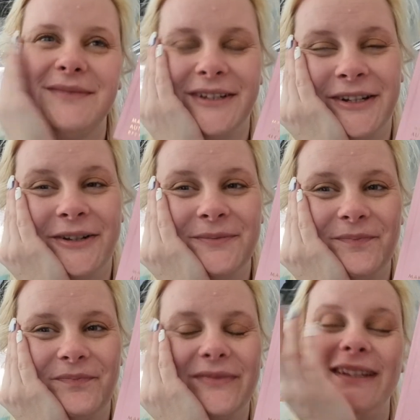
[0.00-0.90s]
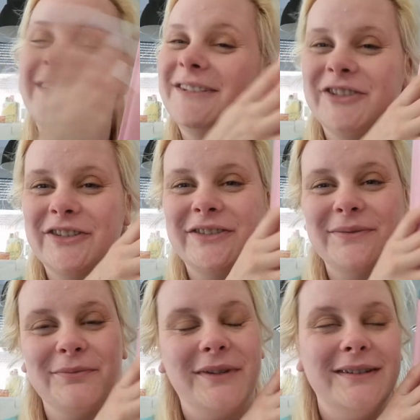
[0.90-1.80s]
You know, these are
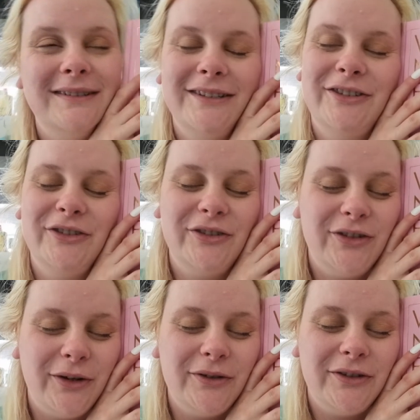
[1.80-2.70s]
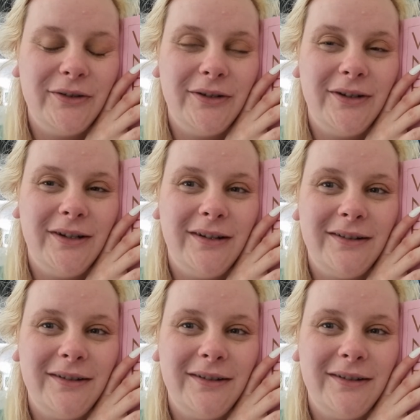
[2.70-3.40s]
just so good.